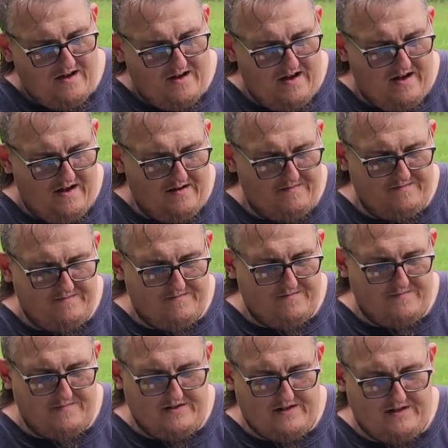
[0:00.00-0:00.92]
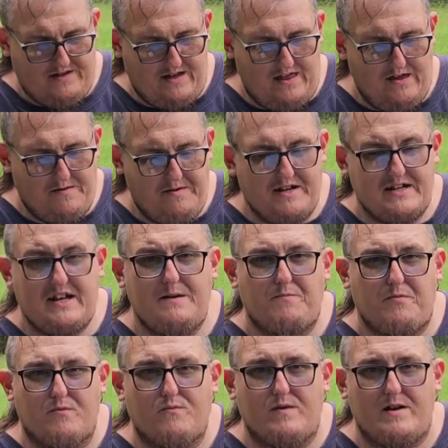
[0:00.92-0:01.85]
It's a little bit
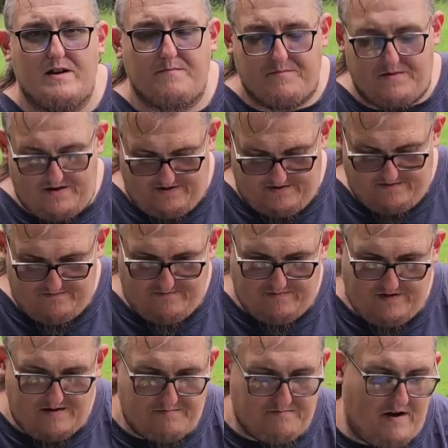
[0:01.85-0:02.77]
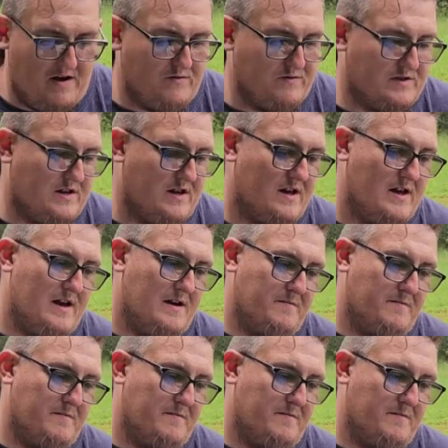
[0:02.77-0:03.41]
deeper rim than most.